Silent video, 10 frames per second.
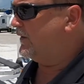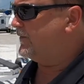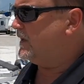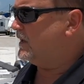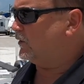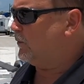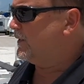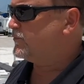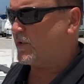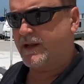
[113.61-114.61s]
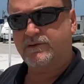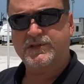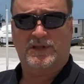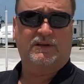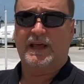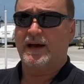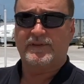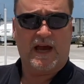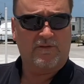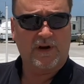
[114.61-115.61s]
The aluminum trailers still have
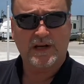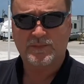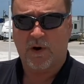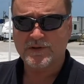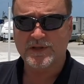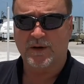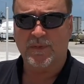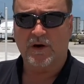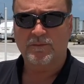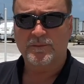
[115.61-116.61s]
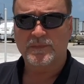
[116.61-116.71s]
galvanized parts in them though.